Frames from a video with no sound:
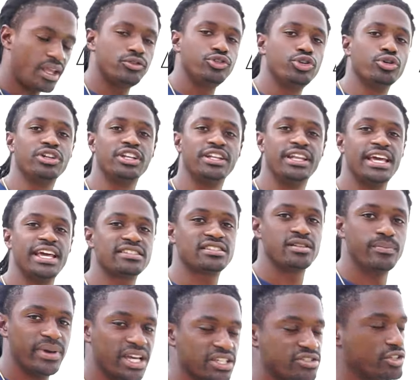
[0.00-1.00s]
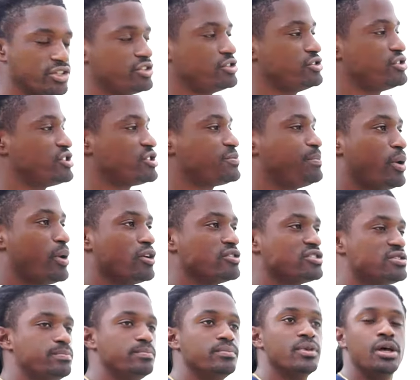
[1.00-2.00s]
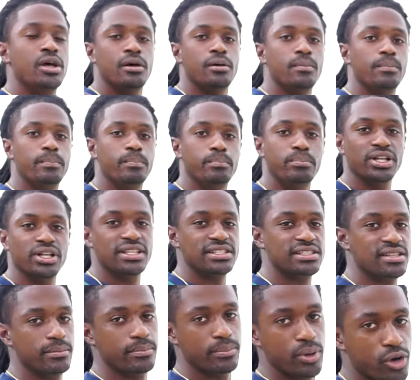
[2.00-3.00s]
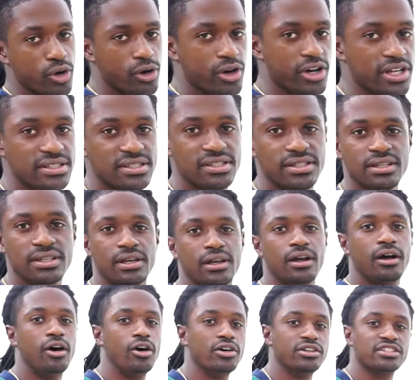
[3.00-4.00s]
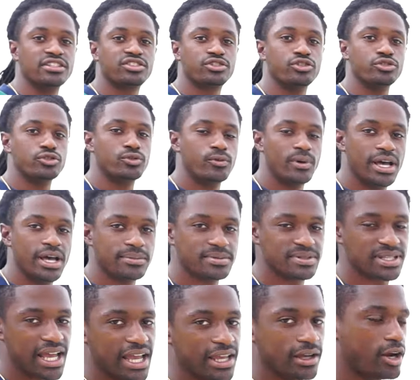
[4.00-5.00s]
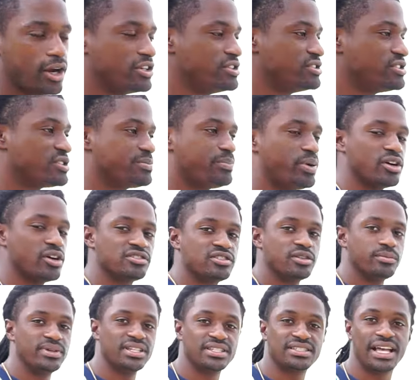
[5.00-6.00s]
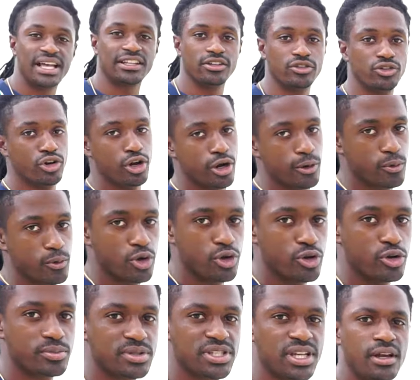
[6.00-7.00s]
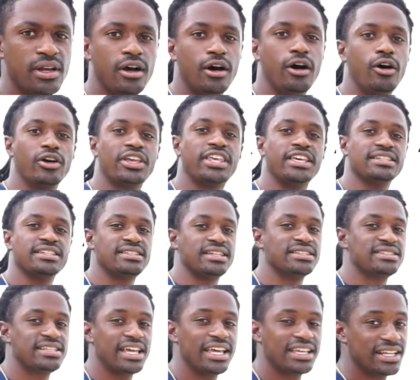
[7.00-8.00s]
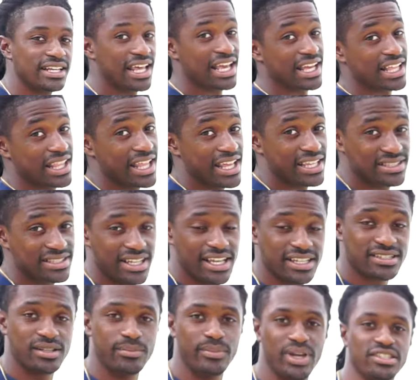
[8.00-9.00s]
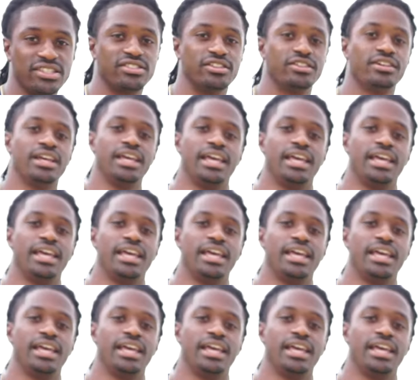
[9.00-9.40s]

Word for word: during the next semester, you just post bulletin boards on the school website, or you just post them inside the dorm rooms on kids that's taking that class next semester,